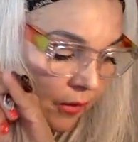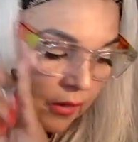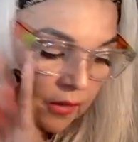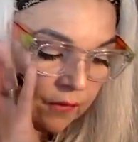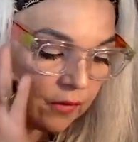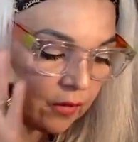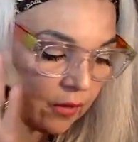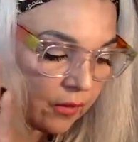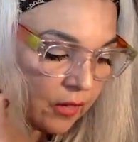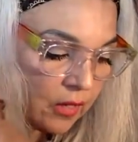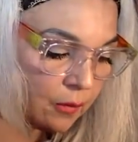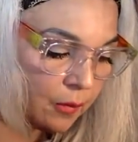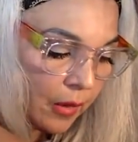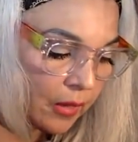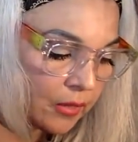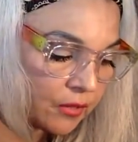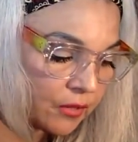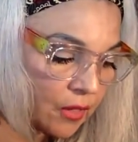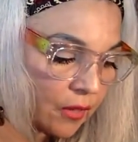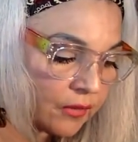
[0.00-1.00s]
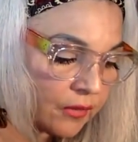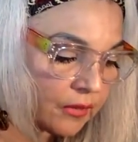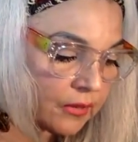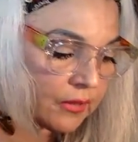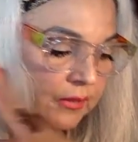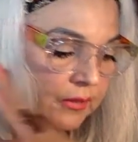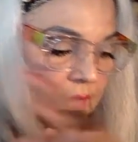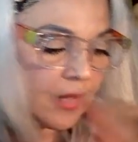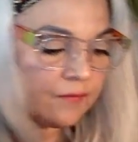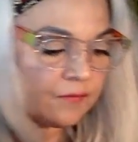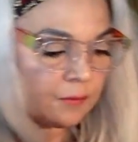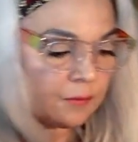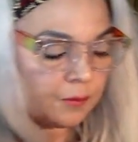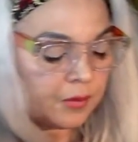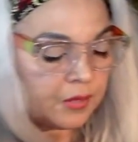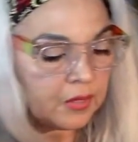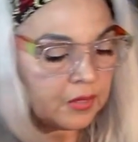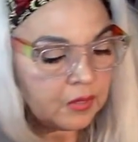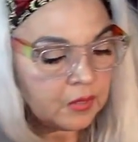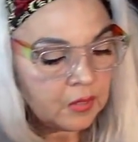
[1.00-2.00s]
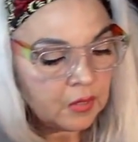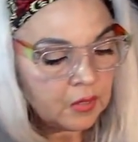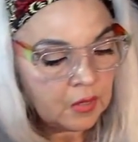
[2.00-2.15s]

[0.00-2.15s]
even on eBay, as long as it doesn't have a bid,